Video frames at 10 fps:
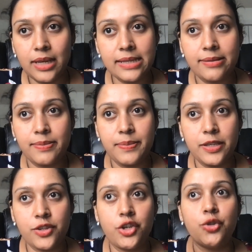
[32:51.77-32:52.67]
is
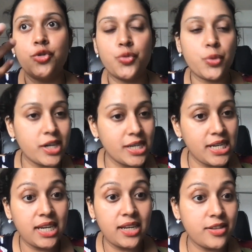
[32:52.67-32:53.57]
huge.
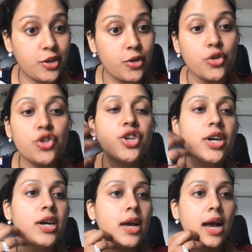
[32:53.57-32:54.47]
Workday is huge.
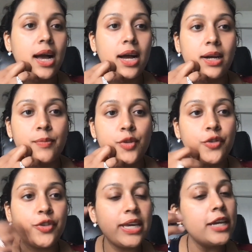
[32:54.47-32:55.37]

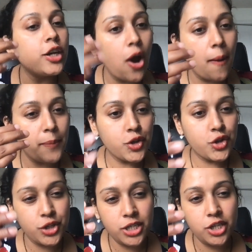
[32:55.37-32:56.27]
So if you get an
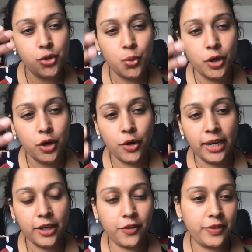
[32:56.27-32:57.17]
opportunity to work
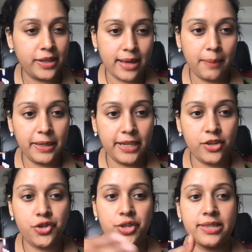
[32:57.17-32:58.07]
on any of these
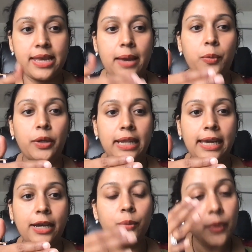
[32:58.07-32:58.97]
applications, I would
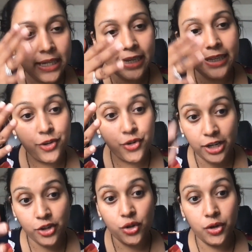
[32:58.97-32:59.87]
like really
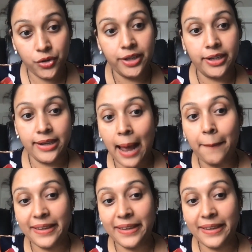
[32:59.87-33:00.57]
try to learn the